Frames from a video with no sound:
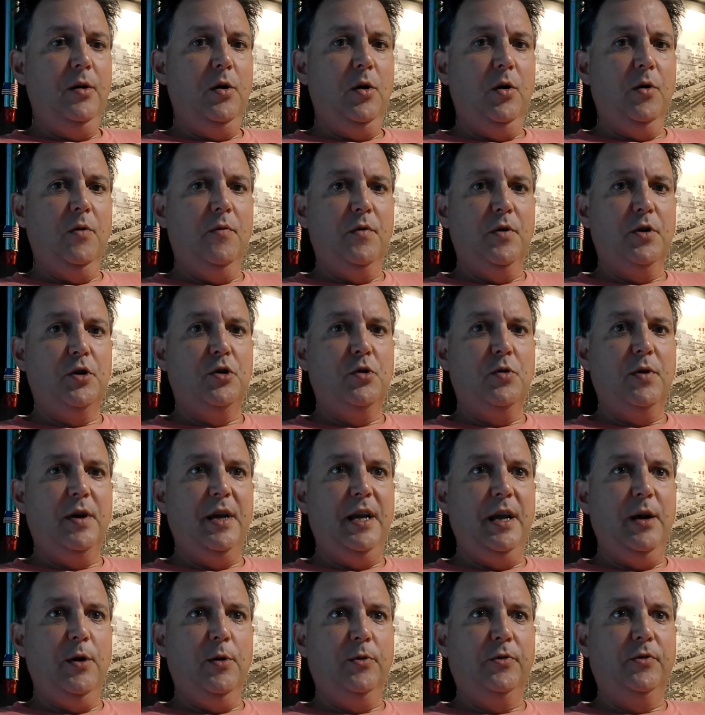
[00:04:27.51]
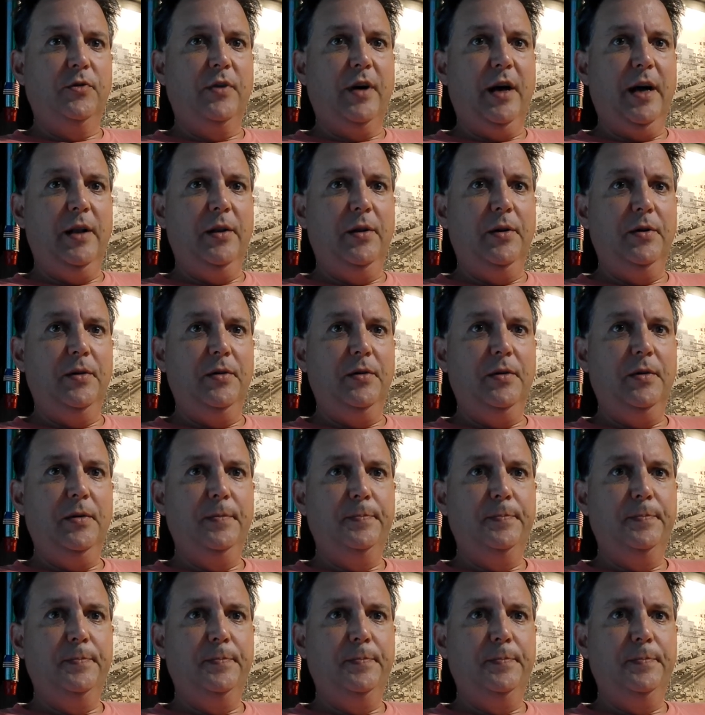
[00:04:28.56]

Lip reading: over to Chios Island.